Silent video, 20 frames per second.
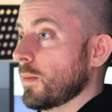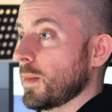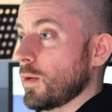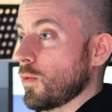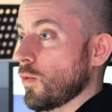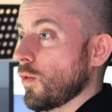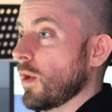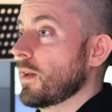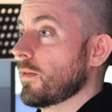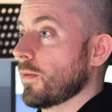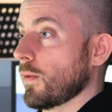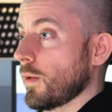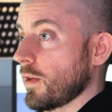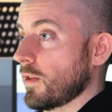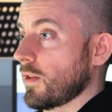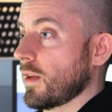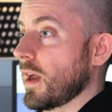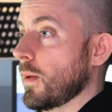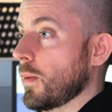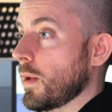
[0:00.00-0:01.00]
so it'd be great
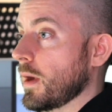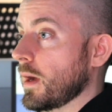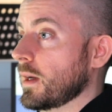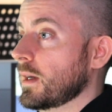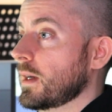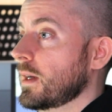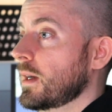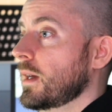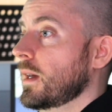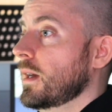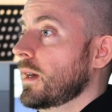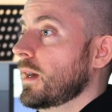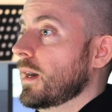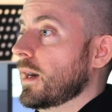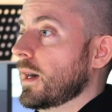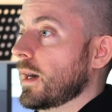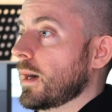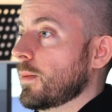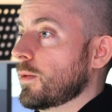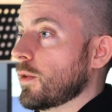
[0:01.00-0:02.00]
for us that way.
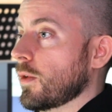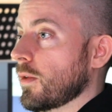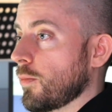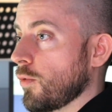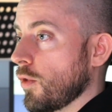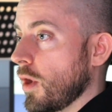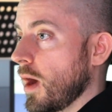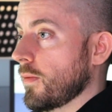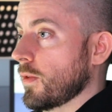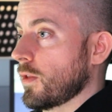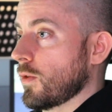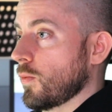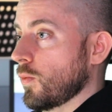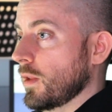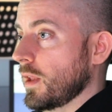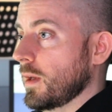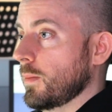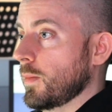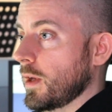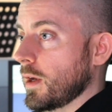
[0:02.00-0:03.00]
So the
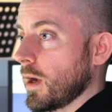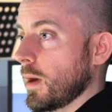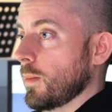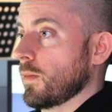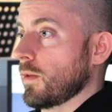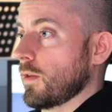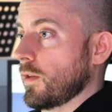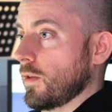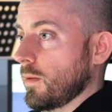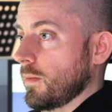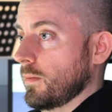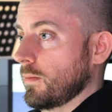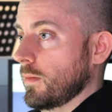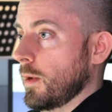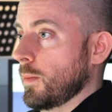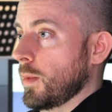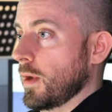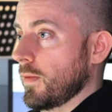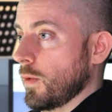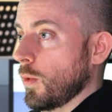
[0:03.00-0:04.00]
province really becomes
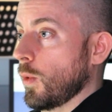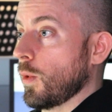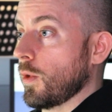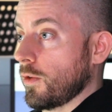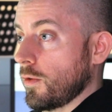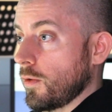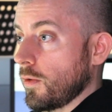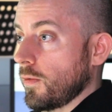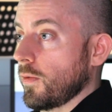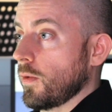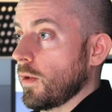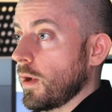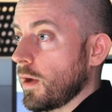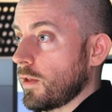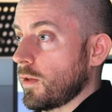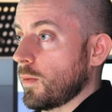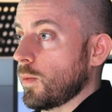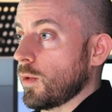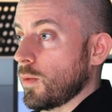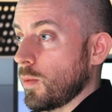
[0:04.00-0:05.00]
a bit of an oyster
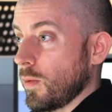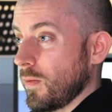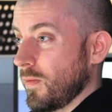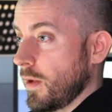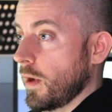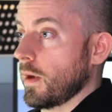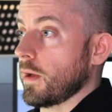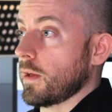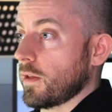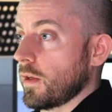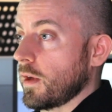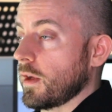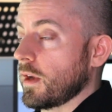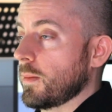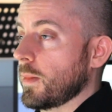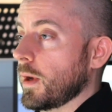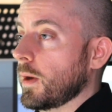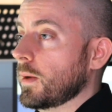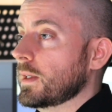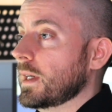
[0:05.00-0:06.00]
for us, which we're very
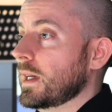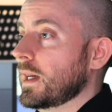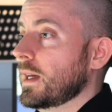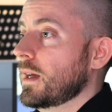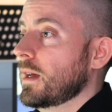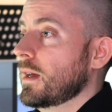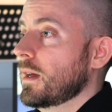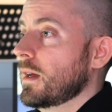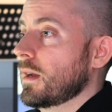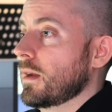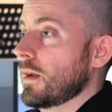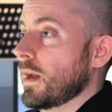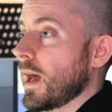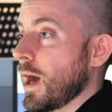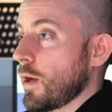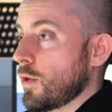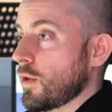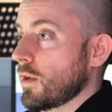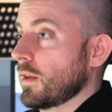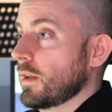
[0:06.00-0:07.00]
excited about.
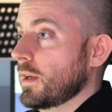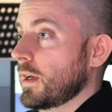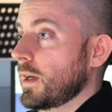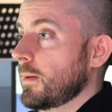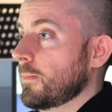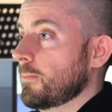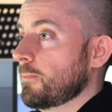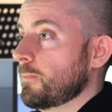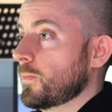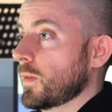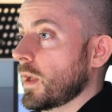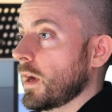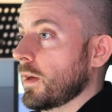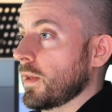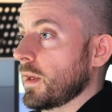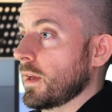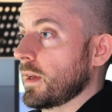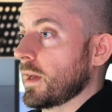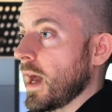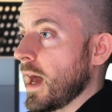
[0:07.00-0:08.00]
Nationally,
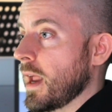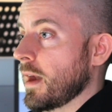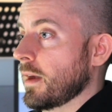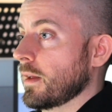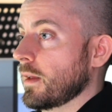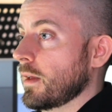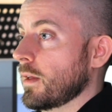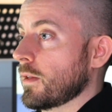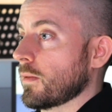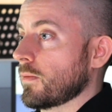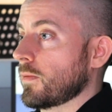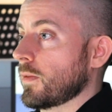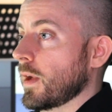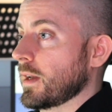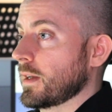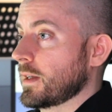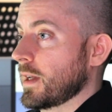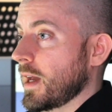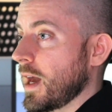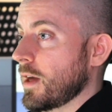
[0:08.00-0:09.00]
I think Canada is a
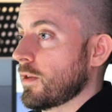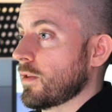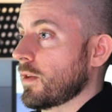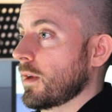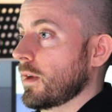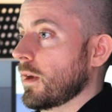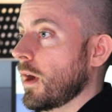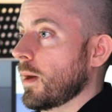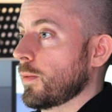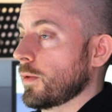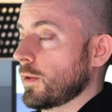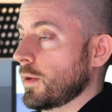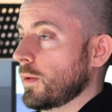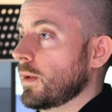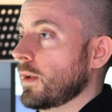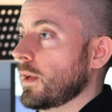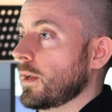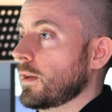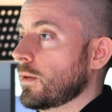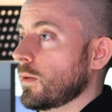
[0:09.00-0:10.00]
fantastic
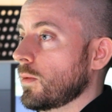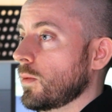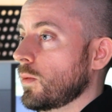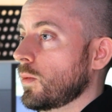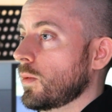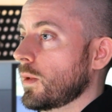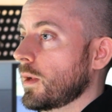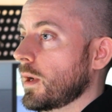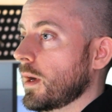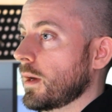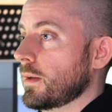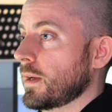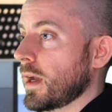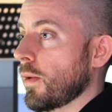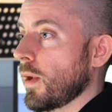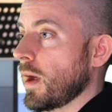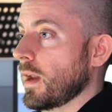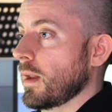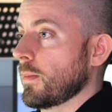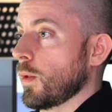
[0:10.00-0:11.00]
opportunity to
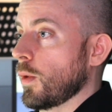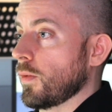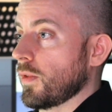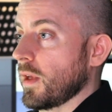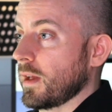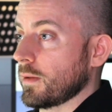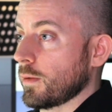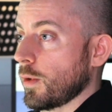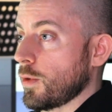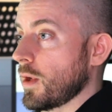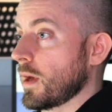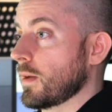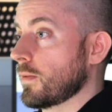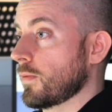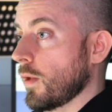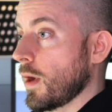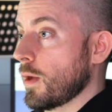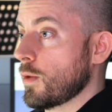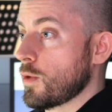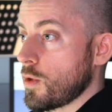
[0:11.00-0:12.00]
narrate in both English
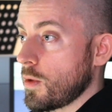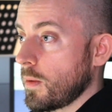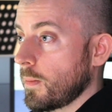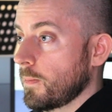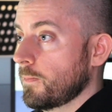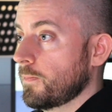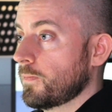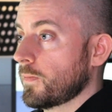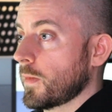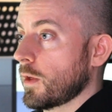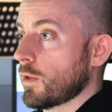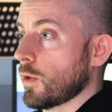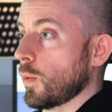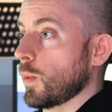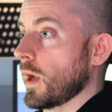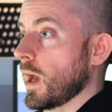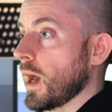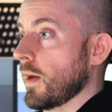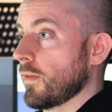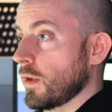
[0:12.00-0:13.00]
and French.
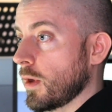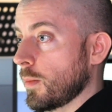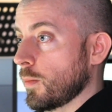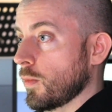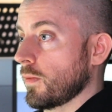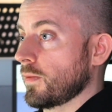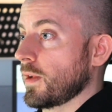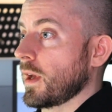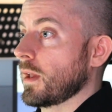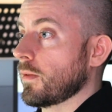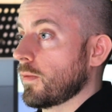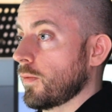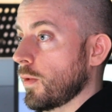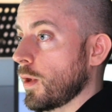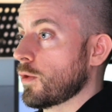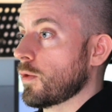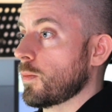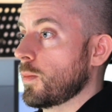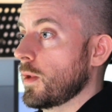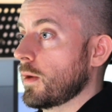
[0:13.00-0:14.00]
So we have a number of native
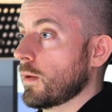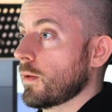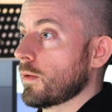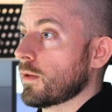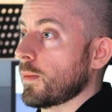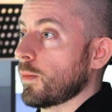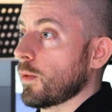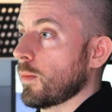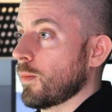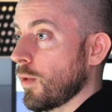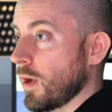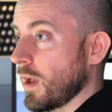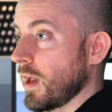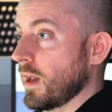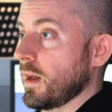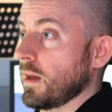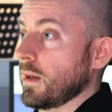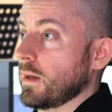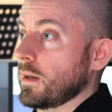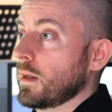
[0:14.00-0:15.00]
French speakers that we're
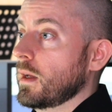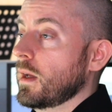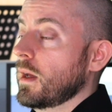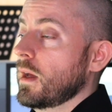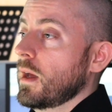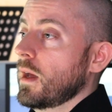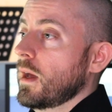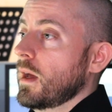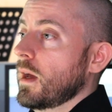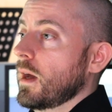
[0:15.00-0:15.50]
bringing in